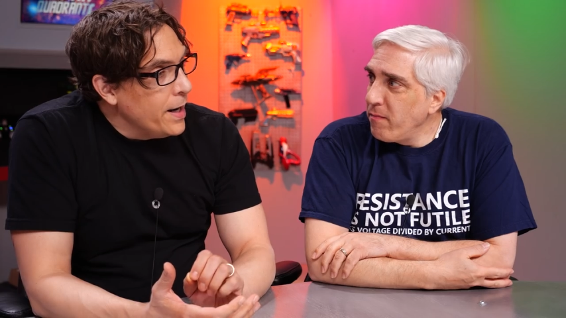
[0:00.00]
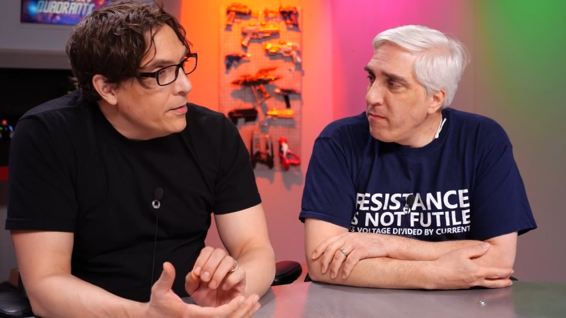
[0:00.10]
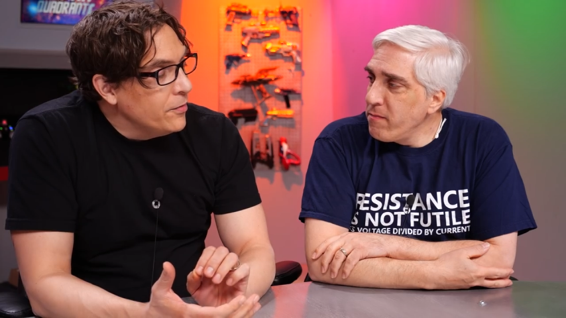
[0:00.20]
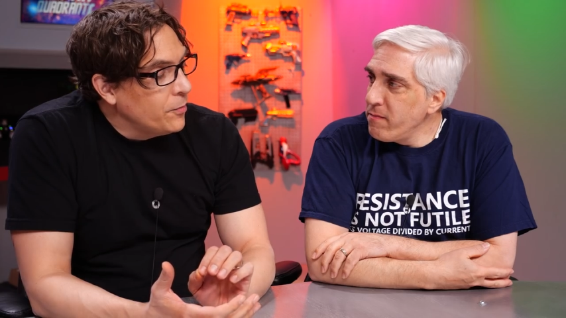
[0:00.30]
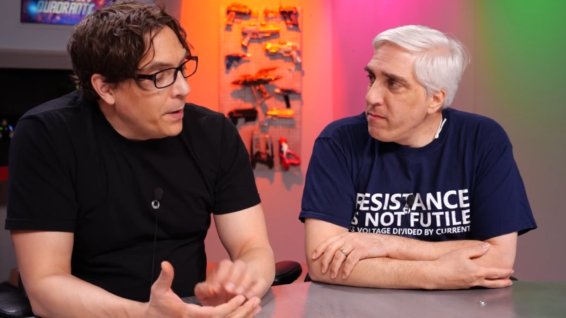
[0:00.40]

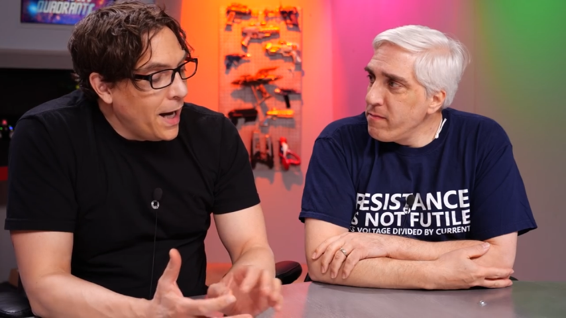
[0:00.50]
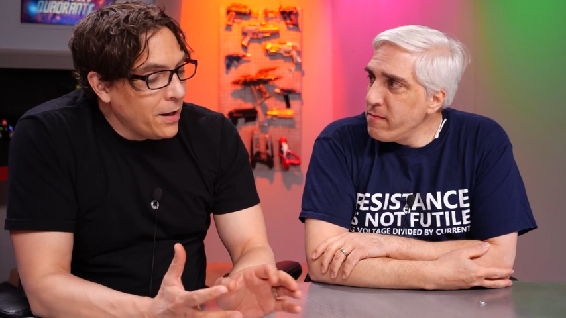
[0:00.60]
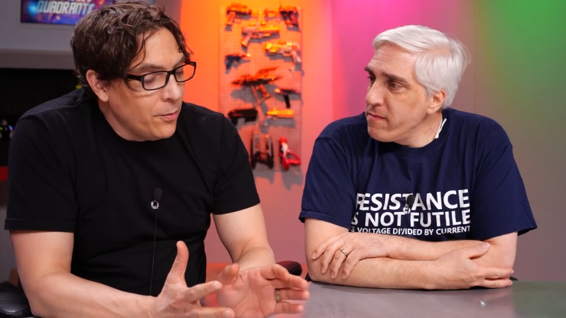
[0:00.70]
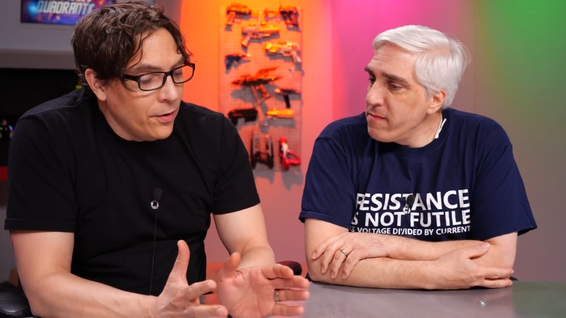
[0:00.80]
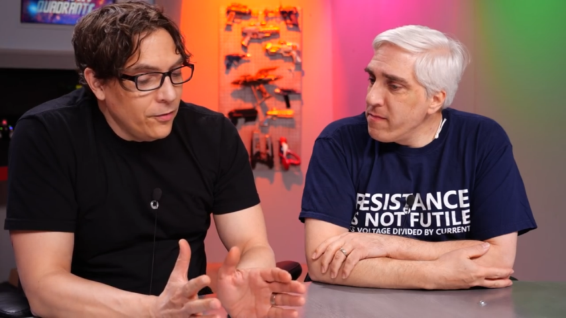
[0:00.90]

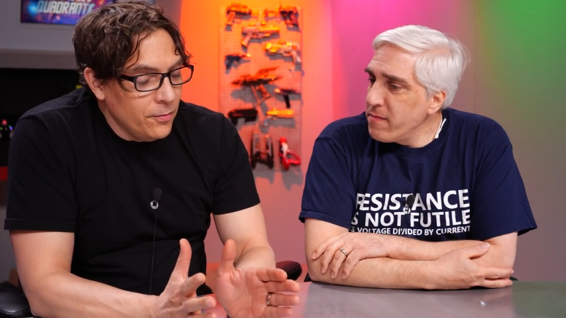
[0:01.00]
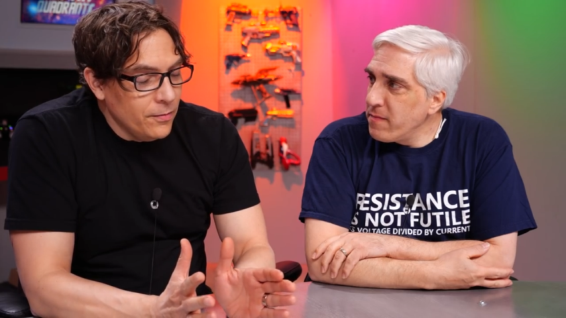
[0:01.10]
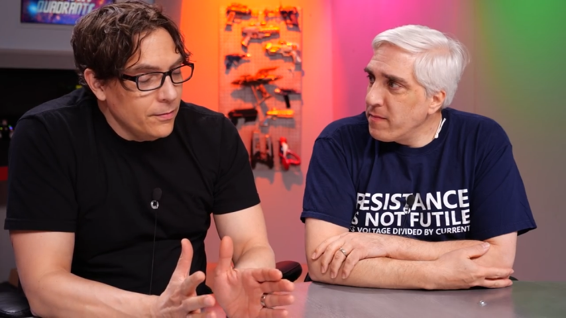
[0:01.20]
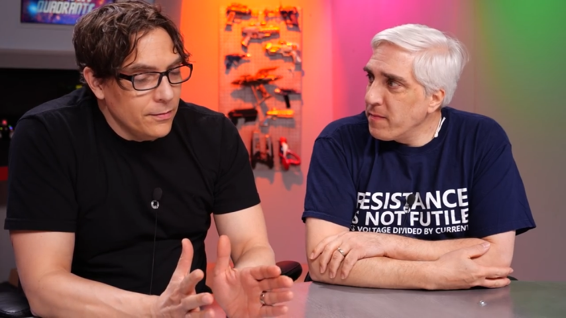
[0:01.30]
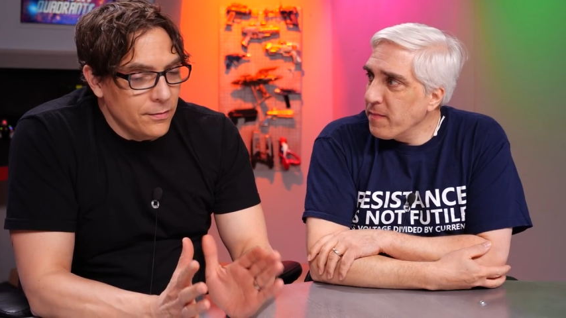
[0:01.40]
Speaker 1: Spock was
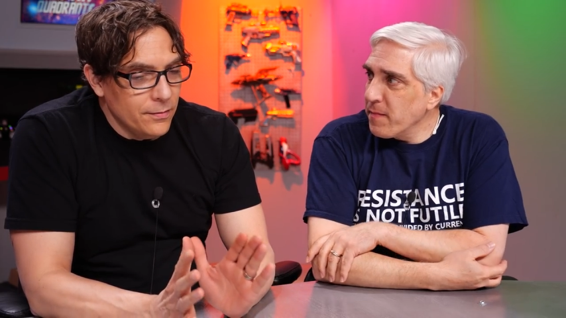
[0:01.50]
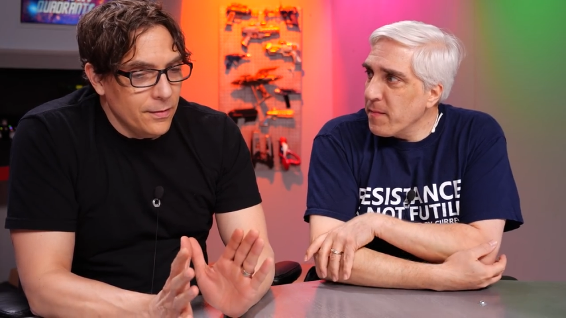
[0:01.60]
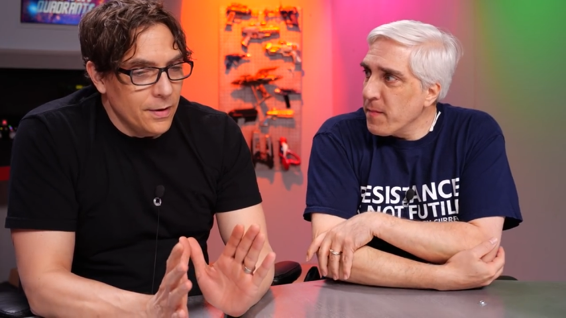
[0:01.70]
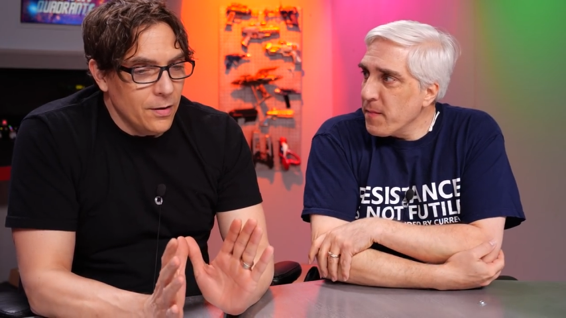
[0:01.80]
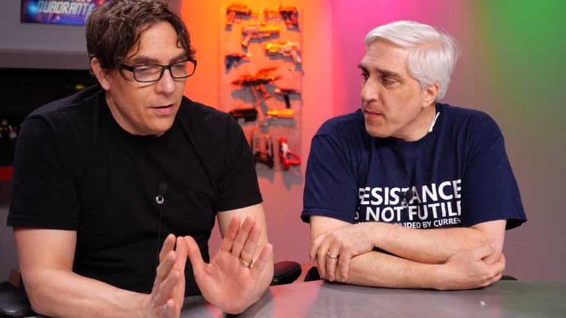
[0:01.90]

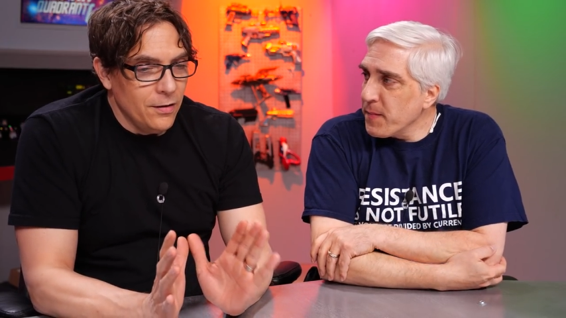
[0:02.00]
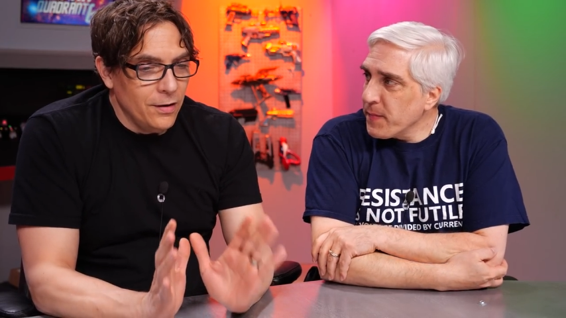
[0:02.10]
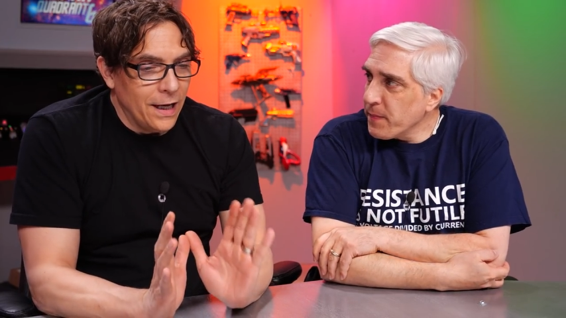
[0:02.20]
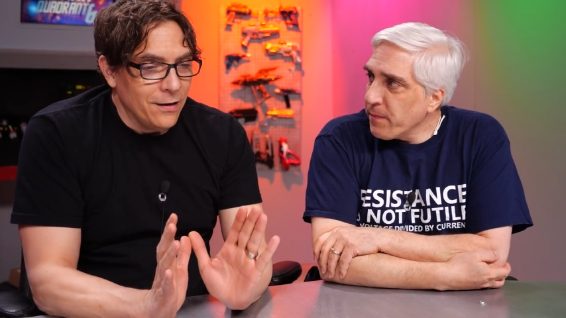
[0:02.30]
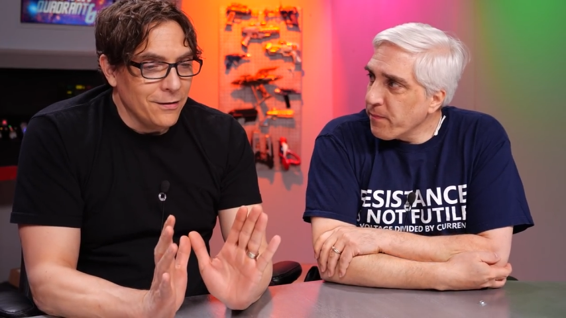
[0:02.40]

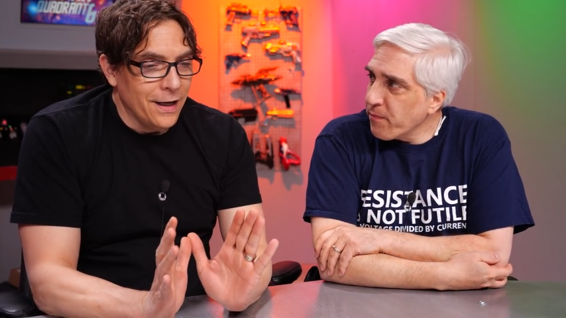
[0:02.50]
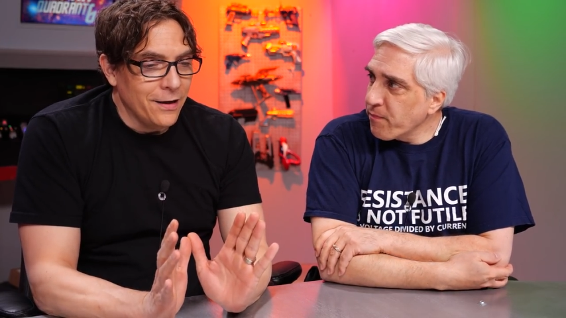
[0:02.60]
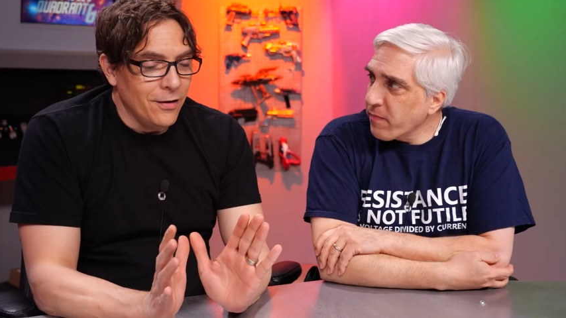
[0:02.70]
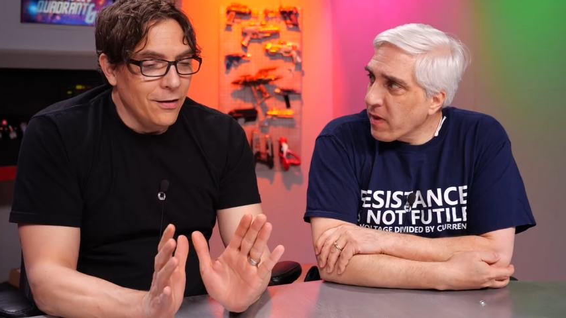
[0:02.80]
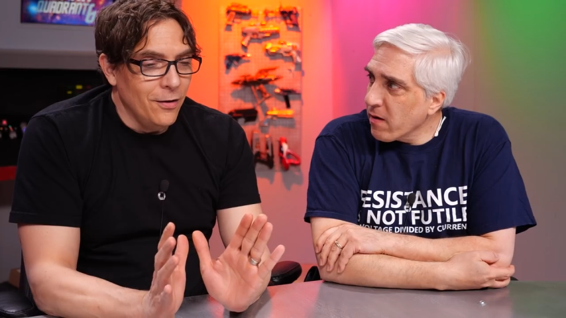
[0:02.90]
like
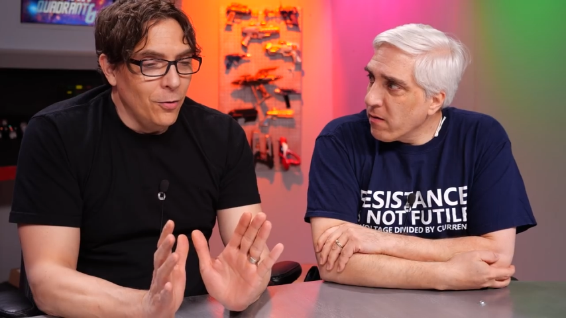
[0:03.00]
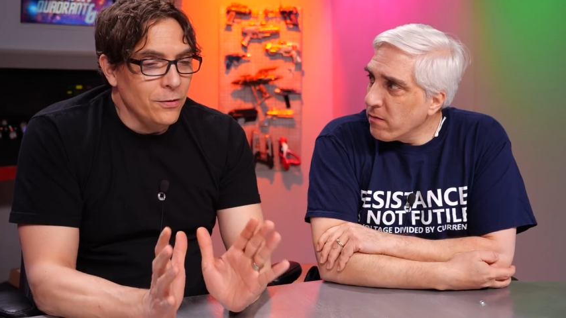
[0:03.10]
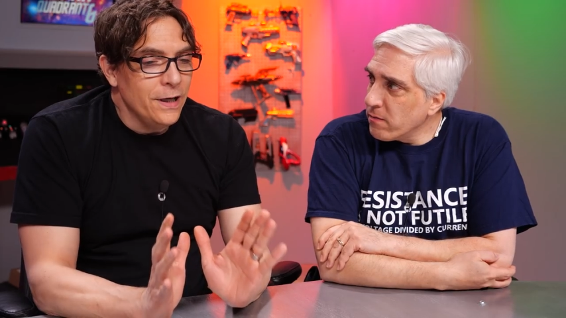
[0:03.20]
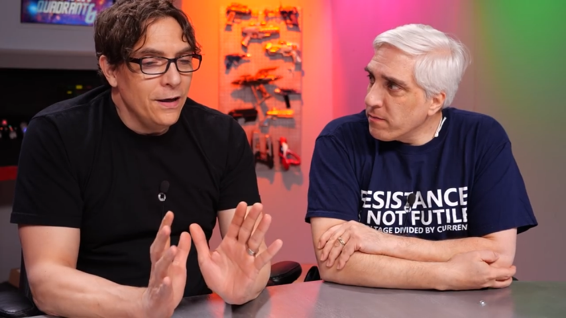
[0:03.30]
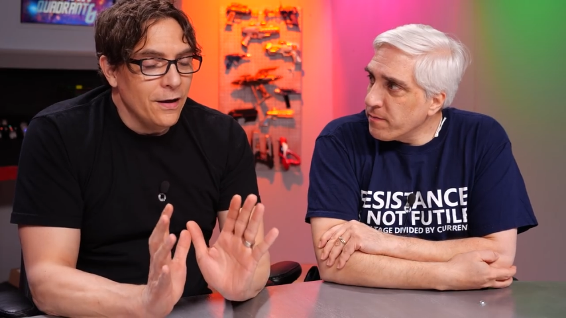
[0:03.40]
like
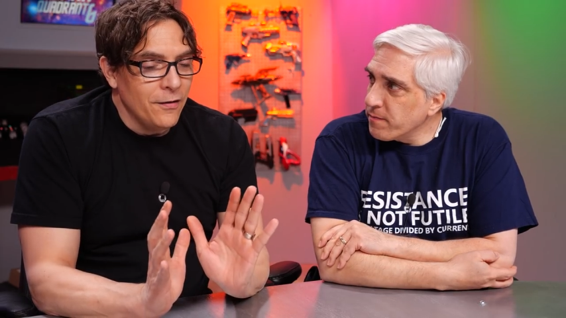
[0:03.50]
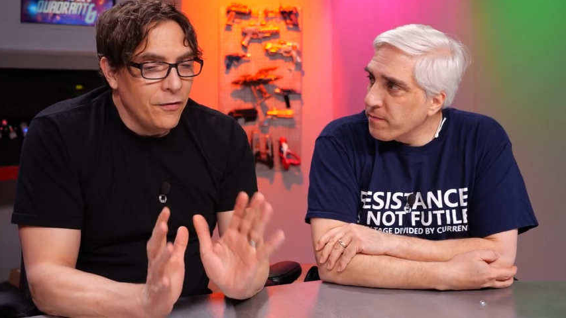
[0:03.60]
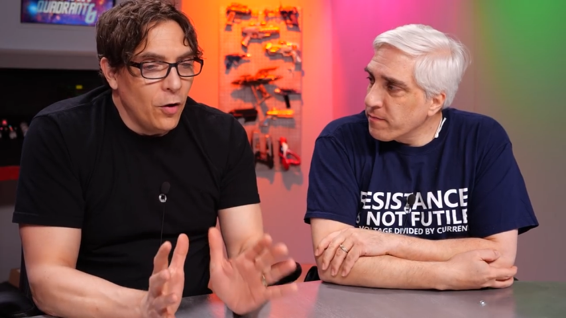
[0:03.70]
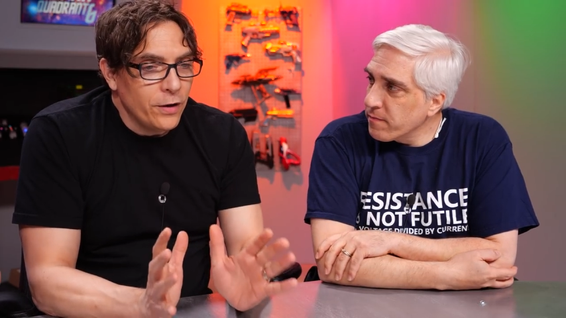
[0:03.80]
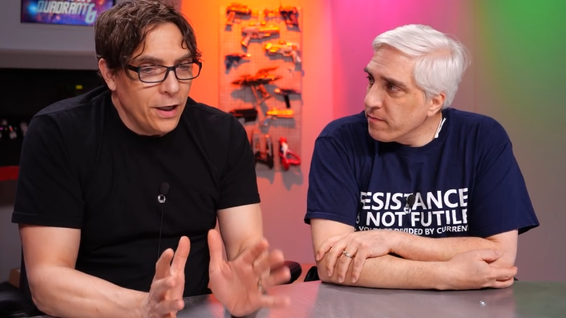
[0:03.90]
only a
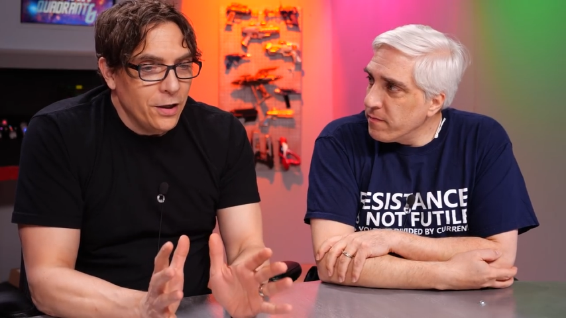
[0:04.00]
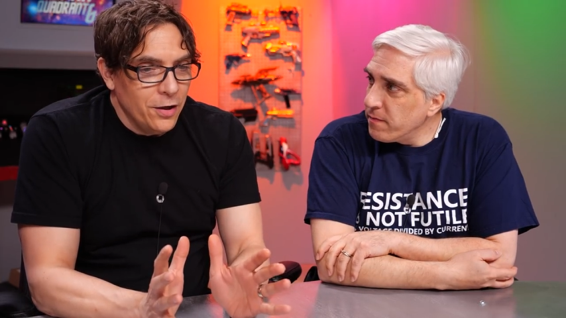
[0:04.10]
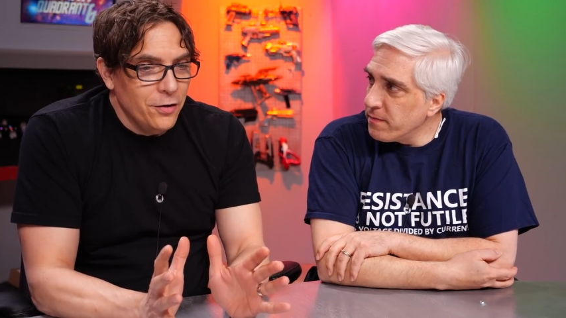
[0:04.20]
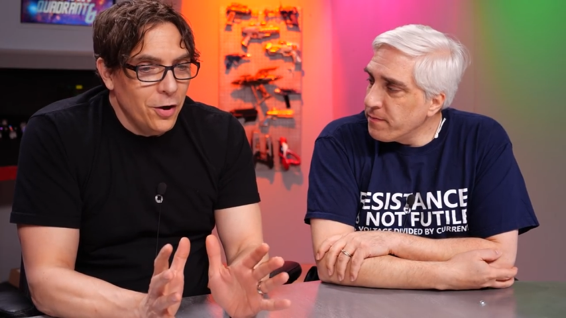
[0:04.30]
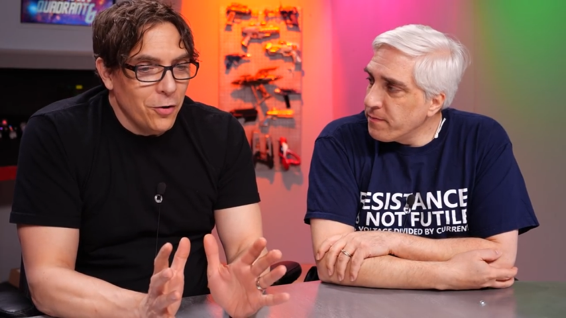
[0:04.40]
Vulcan
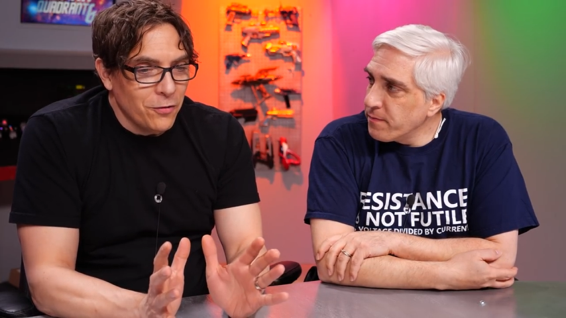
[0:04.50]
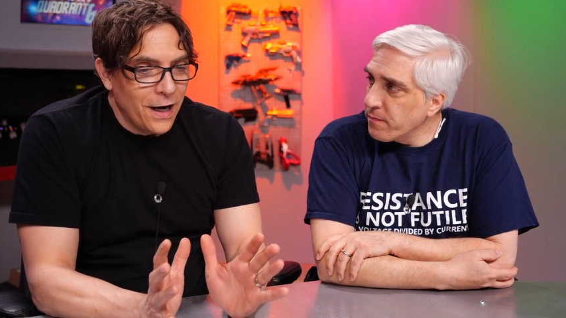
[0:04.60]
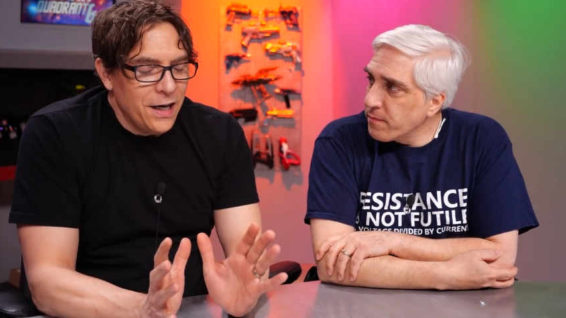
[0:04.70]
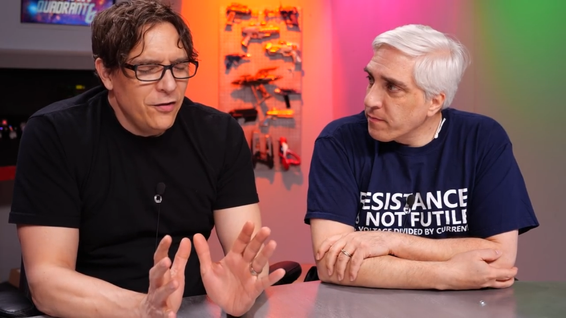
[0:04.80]
can do, right? He's